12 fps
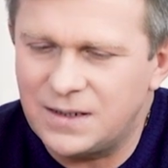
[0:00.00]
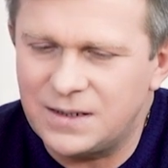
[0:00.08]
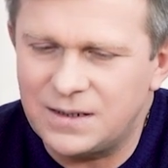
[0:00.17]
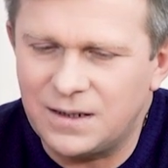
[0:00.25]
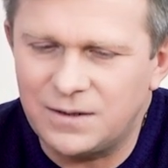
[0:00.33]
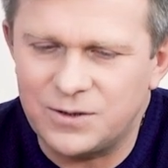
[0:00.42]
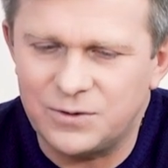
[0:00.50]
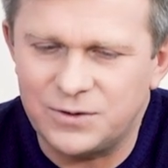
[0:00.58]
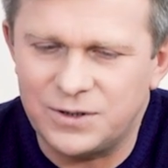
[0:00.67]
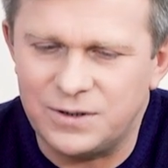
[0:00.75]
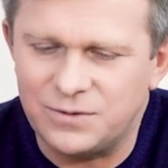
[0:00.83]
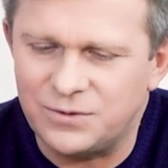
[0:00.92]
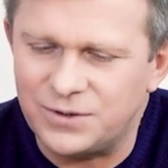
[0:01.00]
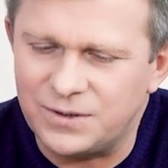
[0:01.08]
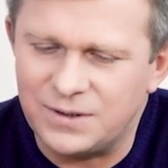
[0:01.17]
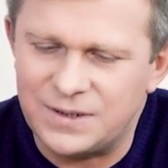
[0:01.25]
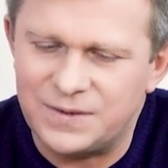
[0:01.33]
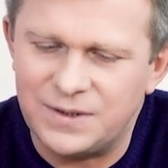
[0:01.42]
If you have already
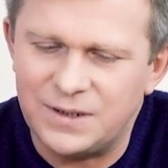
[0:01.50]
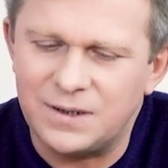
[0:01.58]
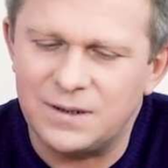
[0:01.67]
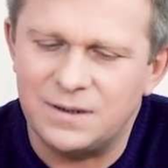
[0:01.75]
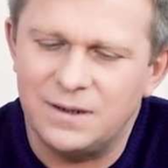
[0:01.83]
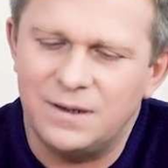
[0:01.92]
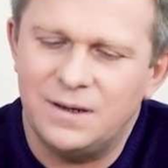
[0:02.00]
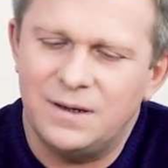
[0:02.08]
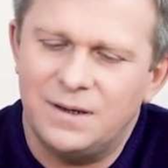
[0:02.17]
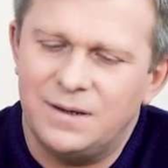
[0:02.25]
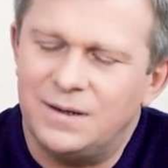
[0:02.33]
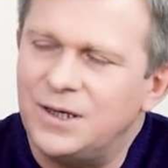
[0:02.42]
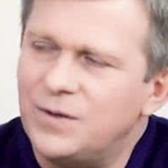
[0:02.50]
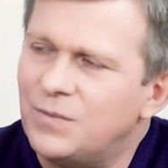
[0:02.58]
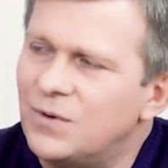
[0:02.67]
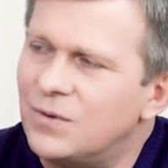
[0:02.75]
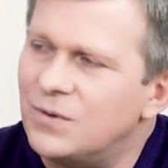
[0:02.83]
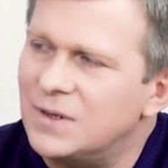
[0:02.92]
begun serving, excuse me,
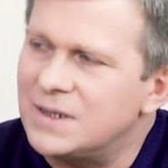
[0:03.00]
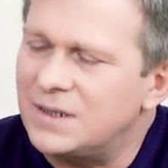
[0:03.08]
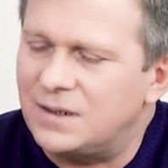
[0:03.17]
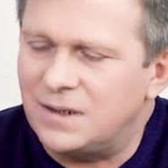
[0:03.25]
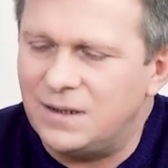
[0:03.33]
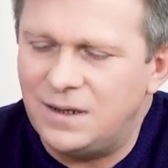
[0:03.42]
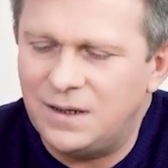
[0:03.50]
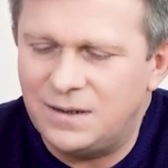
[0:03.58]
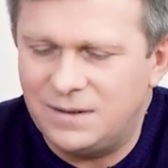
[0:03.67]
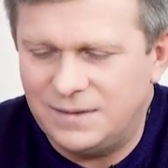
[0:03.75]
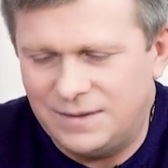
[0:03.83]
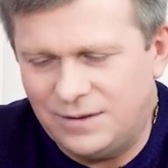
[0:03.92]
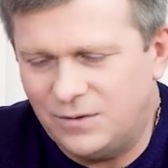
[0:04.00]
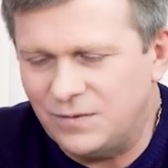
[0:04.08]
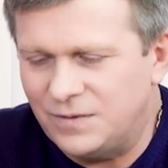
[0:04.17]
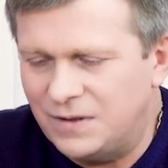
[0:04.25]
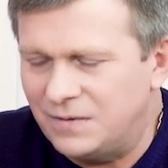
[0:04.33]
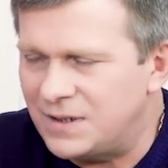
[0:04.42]
not God but Satan,
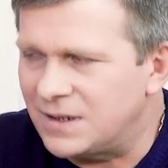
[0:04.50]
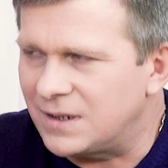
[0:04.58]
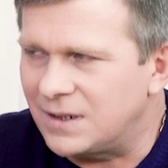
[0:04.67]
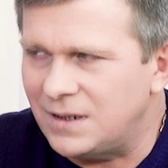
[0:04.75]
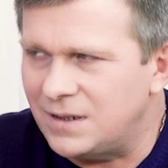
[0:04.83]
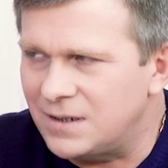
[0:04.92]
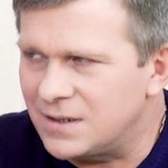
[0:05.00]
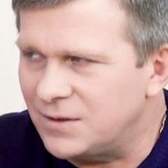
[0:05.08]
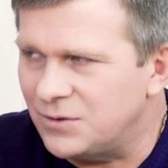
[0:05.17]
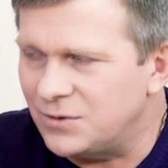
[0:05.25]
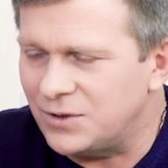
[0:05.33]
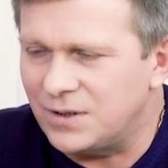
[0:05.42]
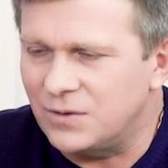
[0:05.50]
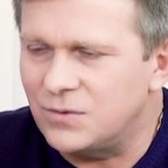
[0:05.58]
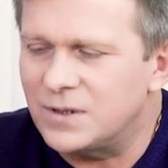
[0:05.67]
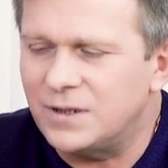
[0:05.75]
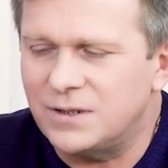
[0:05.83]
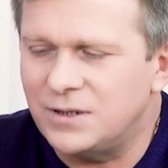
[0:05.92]
it will be extremely
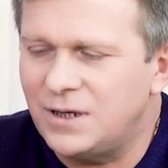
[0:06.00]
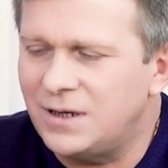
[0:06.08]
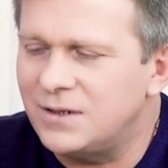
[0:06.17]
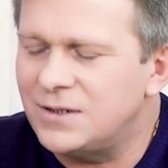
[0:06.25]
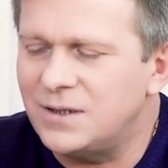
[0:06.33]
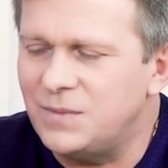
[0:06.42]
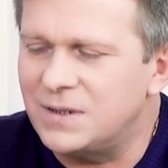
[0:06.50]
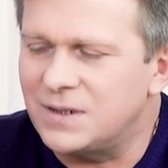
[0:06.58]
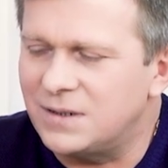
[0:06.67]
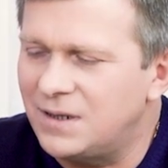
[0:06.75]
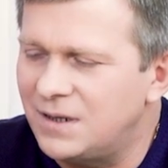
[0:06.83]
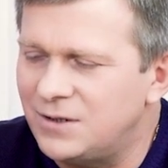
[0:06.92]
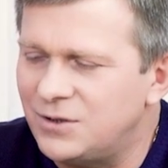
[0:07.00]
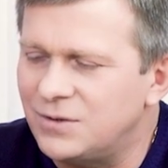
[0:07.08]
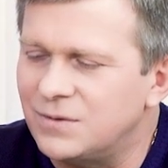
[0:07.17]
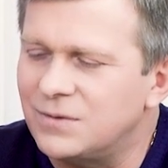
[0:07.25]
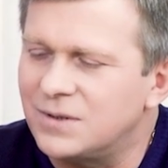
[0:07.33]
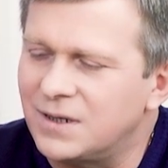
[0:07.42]
hard to break free.
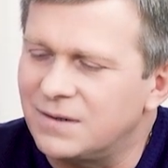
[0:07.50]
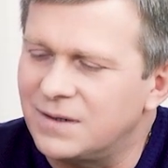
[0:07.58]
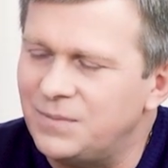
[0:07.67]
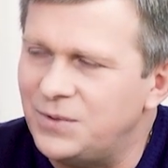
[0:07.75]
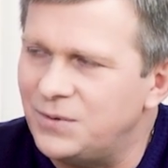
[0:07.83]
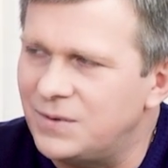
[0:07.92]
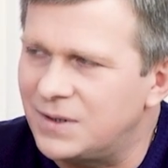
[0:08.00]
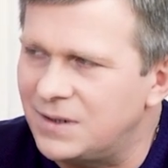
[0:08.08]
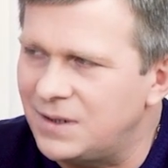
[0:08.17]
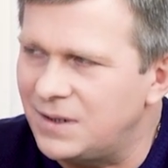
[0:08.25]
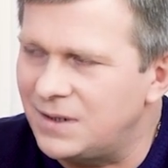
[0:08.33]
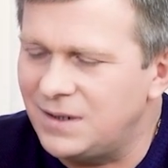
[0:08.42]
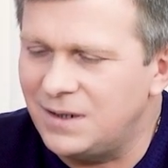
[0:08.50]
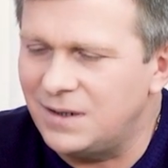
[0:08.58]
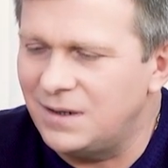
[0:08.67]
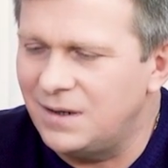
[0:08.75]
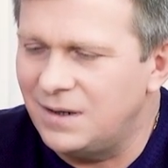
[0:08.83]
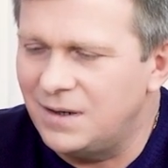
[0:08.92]
You make your task more
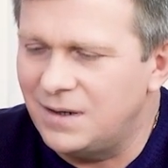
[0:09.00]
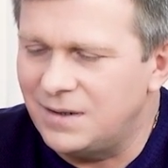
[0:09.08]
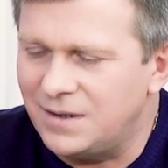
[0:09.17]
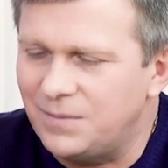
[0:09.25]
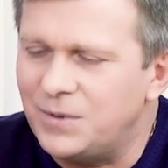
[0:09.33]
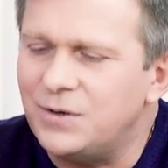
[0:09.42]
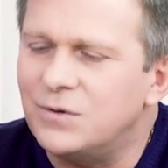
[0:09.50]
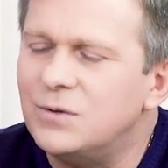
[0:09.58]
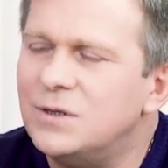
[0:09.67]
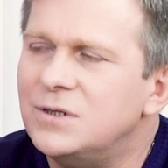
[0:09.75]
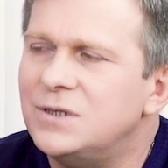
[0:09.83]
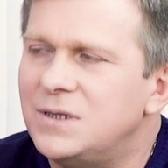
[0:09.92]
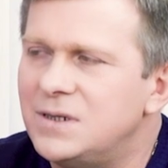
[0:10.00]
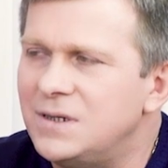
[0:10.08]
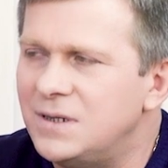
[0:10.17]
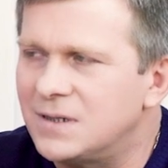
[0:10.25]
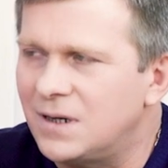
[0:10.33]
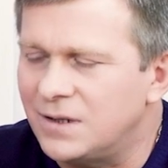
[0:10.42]
difficult, just like in a computer
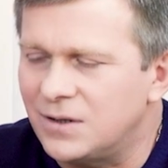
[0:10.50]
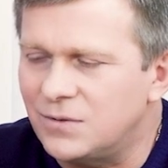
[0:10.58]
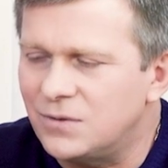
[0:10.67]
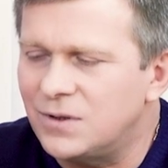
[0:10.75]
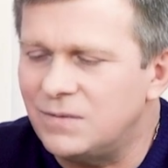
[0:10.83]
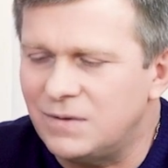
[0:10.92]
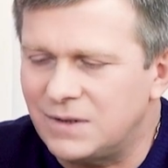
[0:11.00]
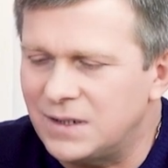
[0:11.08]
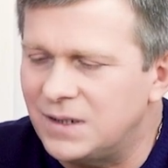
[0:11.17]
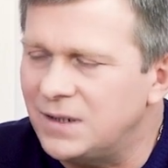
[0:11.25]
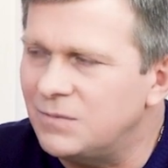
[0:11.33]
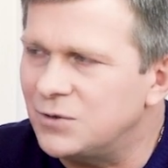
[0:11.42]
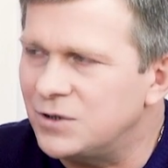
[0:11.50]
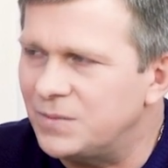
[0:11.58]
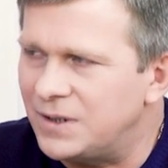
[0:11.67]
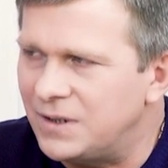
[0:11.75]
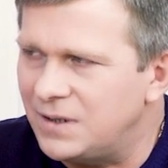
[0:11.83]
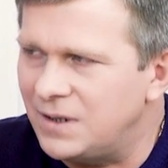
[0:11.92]
game, you skip several
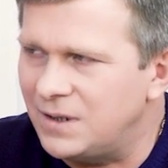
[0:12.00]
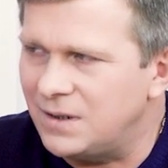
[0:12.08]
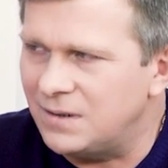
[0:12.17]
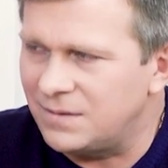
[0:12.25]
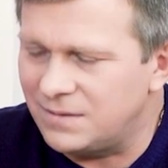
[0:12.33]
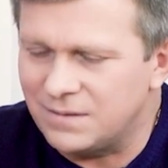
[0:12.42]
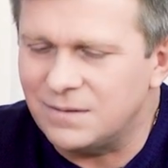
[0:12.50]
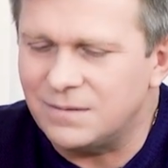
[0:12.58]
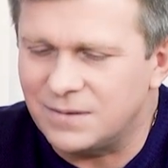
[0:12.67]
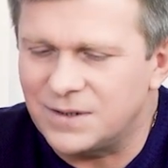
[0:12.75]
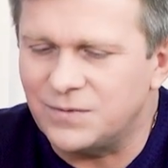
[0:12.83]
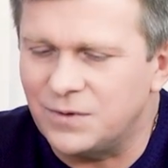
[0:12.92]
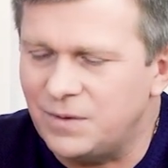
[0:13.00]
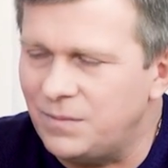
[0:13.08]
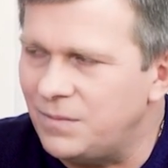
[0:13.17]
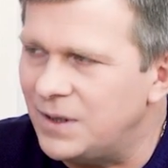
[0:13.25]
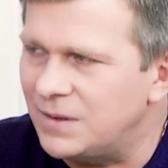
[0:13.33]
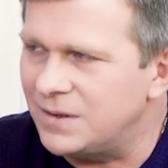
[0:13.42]
levels when you cannot pass your
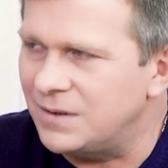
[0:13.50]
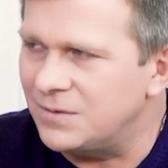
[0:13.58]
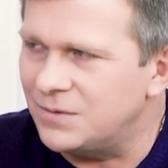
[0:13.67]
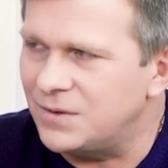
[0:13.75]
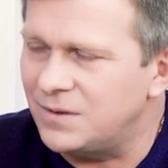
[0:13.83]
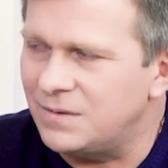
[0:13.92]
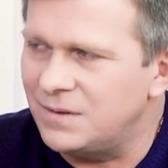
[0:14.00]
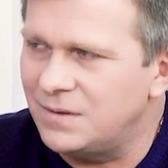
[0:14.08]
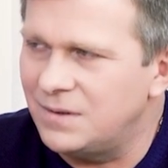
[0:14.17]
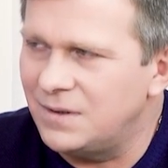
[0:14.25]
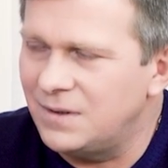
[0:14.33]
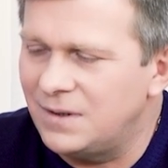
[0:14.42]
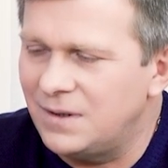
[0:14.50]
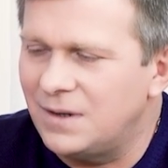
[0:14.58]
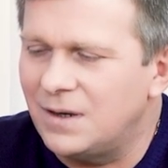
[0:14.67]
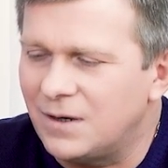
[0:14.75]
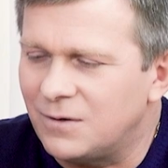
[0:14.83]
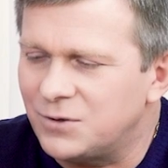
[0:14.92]
minor level, yet
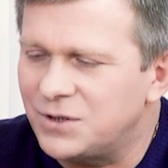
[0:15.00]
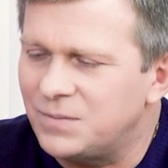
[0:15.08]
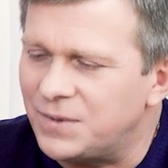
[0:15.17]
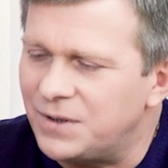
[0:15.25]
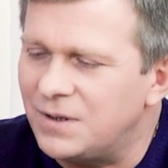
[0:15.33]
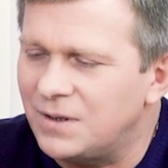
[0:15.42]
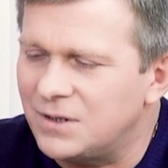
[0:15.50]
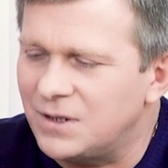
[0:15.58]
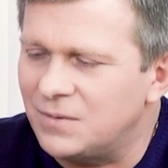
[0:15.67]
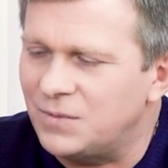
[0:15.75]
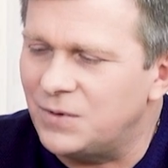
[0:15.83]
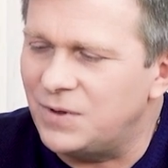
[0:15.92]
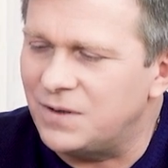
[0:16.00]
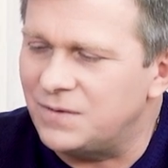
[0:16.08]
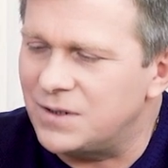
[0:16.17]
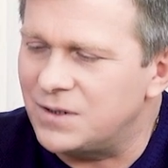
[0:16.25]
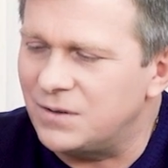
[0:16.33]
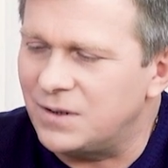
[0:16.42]
you are already jumping
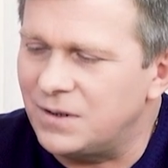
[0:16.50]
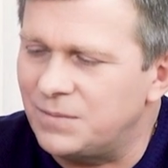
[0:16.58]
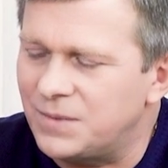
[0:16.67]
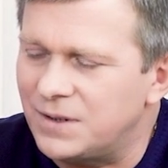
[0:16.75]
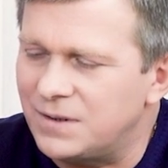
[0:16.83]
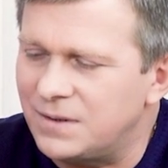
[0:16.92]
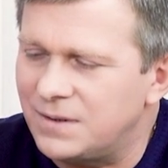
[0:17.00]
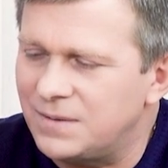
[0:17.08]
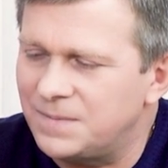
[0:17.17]
to higher planes.